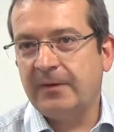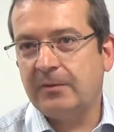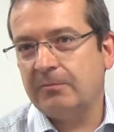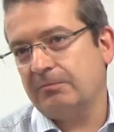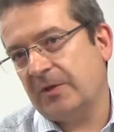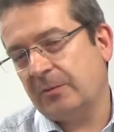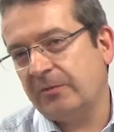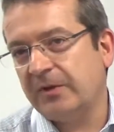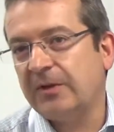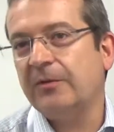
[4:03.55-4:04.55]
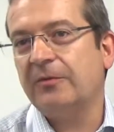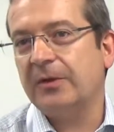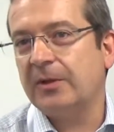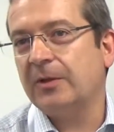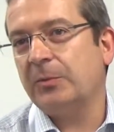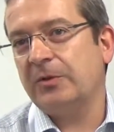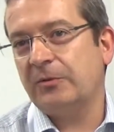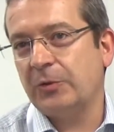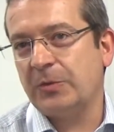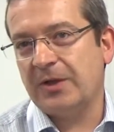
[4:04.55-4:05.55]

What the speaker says: So maybe we differ a little bit from